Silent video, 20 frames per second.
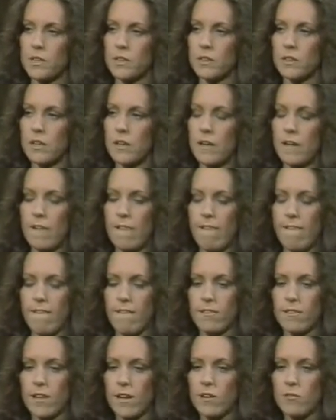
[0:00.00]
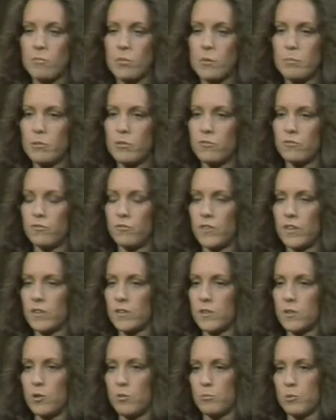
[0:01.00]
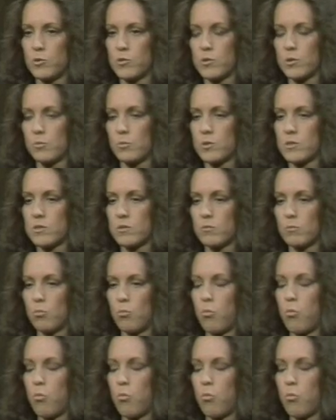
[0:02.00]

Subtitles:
And a lot of people felt that her music was